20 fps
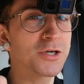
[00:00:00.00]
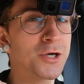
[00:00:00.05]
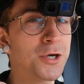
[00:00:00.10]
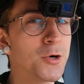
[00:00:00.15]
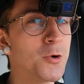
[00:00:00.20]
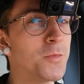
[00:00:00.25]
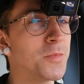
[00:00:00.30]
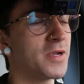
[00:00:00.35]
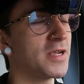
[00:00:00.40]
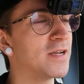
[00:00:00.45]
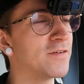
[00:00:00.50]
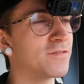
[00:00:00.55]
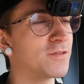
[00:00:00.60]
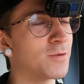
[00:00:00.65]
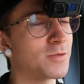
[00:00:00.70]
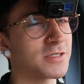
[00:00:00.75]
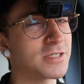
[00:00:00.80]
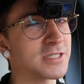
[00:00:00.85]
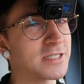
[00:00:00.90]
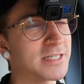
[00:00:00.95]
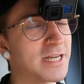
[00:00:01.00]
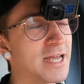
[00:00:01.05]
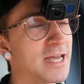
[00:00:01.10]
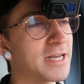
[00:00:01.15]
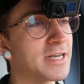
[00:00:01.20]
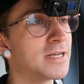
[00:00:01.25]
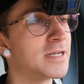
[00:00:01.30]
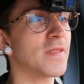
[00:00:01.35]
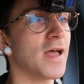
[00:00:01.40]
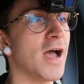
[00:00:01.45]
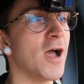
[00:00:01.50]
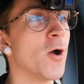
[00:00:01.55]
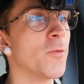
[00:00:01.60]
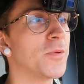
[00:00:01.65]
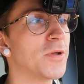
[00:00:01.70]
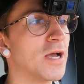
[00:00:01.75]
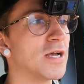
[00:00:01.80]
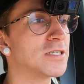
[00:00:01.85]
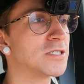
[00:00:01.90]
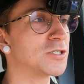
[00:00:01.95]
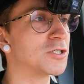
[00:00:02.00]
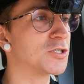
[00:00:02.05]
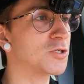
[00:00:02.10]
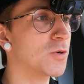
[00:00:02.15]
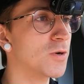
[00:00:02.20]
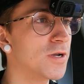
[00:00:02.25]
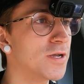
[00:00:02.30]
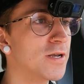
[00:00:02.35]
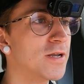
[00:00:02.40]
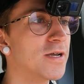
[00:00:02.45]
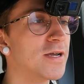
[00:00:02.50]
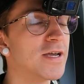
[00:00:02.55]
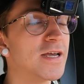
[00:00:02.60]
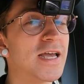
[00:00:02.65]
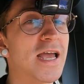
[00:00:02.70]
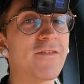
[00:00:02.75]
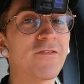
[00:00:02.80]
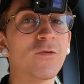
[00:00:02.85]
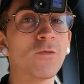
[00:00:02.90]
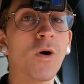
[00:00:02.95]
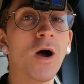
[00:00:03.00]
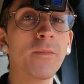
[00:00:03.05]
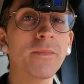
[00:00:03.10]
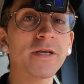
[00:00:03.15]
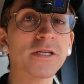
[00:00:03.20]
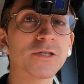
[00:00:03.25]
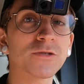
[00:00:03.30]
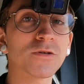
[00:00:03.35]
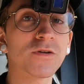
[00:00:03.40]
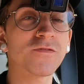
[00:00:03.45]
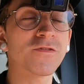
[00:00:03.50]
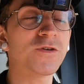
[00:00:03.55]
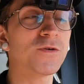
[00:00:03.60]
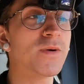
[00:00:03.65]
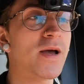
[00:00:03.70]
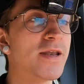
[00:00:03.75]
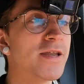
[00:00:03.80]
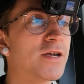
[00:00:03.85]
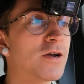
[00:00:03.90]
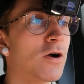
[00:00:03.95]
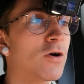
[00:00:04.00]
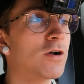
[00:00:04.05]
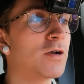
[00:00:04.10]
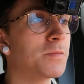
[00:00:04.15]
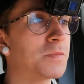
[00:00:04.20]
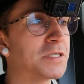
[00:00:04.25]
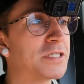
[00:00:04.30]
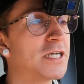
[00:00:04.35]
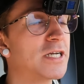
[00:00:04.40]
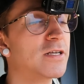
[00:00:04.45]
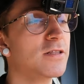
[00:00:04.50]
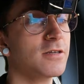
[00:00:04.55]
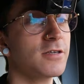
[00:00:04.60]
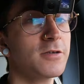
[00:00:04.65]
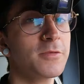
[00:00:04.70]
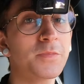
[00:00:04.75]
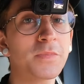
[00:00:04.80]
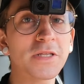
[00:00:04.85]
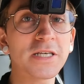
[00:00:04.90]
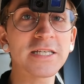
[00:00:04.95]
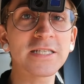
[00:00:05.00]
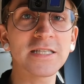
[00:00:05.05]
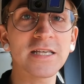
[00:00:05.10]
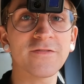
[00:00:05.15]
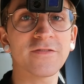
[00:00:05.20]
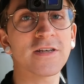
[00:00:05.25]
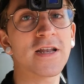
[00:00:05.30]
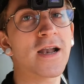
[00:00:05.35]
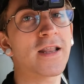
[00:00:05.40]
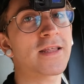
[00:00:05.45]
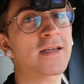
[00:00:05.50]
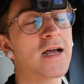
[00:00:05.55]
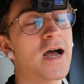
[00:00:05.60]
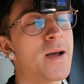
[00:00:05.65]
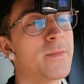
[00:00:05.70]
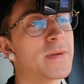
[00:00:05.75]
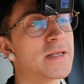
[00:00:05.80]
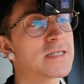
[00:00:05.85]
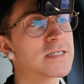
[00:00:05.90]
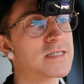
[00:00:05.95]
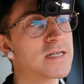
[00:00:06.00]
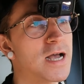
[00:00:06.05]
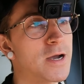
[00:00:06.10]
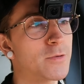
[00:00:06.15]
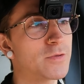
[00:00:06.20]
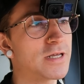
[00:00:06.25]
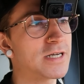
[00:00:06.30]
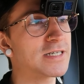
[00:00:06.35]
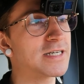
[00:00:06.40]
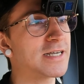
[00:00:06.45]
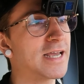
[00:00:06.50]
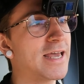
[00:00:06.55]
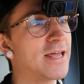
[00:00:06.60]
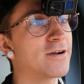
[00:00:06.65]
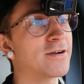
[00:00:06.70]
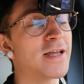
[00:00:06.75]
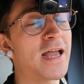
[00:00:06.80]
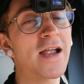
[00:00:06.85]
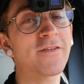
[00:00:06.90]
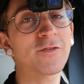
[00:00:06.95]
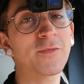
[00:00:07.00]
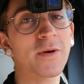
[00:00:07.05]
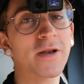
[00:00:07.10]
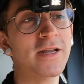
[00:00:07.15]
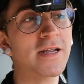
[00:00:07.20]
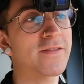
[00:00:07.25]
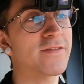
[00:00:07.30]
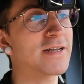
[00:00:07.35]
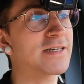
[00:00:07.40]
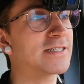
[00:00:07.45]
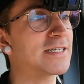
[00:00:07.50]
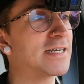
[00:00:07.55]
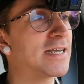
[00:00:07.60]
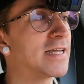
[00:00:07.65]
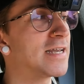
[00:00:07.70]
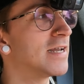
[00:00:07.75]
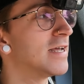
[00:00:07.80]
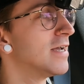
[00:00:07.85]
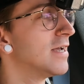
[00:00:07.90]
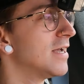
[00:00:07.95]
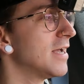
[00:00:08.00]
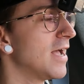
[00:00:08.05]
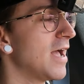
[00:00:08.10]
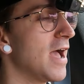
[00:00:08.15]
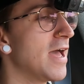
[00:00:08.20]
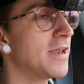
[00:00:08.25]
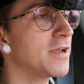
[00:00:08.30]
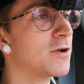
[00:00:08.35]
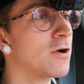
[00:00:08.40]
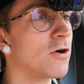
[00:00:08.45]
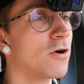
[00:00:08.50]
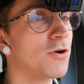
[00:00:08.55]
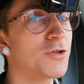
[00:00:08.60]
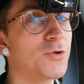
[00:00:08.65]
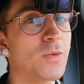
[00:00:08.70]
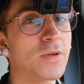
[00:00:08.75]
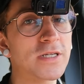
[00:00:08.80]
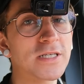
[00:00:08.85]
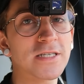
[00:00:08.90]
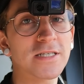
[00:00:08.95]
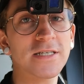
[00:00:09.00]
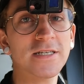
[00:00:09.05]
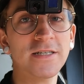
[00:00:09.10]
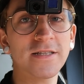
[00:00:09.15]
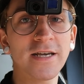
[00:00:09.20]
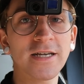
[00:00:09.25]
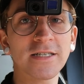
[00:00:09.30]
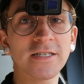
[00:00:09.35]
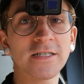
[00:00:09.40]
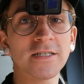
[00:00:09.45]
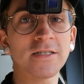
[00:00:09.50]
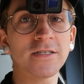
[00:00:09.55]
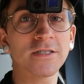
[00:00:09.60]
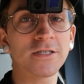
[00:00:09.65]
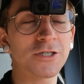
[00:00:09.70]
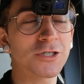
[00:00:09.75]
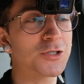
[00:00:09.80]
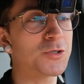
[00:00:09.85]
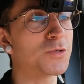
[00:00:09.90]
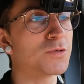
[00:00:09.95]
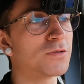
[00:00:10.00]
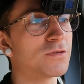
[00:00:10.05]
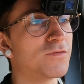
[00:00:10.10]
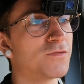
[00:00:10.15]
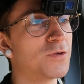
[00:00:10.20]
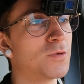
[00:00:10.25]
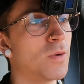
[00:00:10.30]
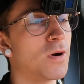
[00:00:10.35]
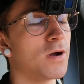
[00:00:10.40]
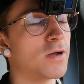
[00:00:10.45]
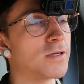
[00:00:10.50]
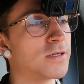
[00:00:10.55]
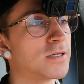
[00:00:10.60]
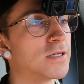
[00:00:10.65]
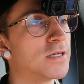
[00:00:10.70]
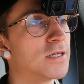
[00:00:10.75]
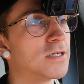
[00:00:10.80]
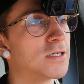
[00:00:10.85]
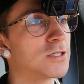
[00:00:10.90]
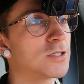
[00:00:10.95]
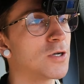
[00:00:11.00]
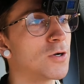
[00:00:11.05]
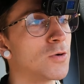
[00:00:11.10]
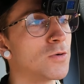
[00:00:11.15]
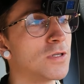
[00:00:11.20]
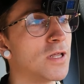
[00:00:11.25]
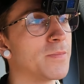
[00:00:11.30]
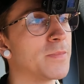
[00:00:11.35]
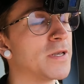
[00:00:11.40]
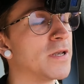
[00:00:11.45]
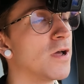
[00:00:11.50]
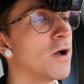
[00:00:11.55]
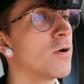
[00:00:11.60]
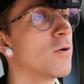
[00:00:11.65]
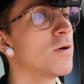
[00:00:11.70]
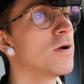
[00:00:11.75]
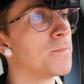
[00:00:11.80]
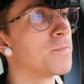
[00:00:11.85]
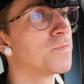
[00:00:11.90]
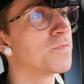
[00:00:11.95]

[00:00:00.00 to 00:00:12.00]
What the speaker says: Coupe, even though it's a sedan. I hope you guys enjoyed. If you want me to review any car in particular, please leave it down in the comments. I would like to cater to everybody. I'd like to get any car you want to see, I'd like to shoot a review on. So let me know.